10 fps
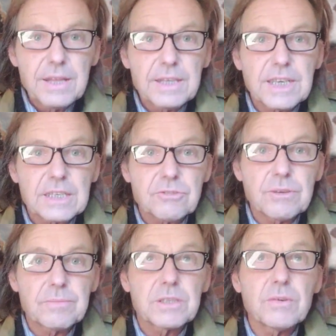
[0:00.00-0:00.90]
jet
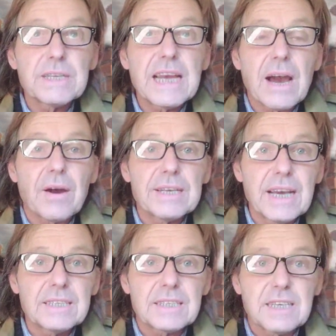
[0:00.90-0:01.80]
stream's doing now, and
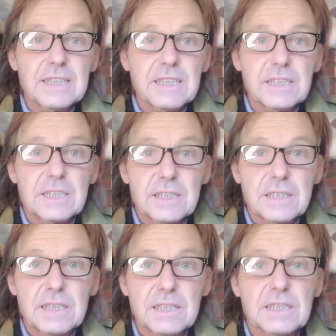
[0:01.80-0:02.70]
hence this
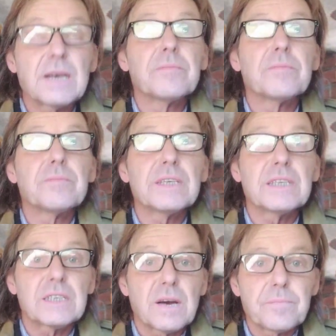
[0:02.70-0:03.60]

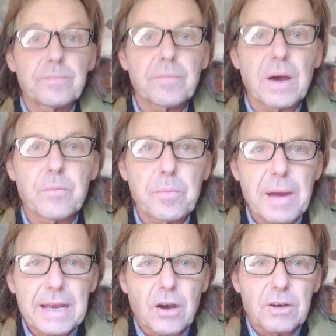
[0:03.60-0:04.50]
is we're
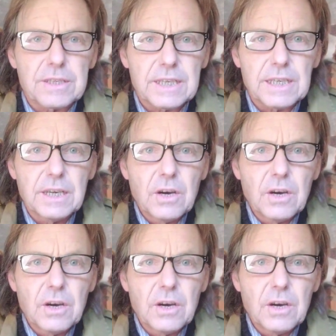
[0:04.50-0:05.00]
bank holiday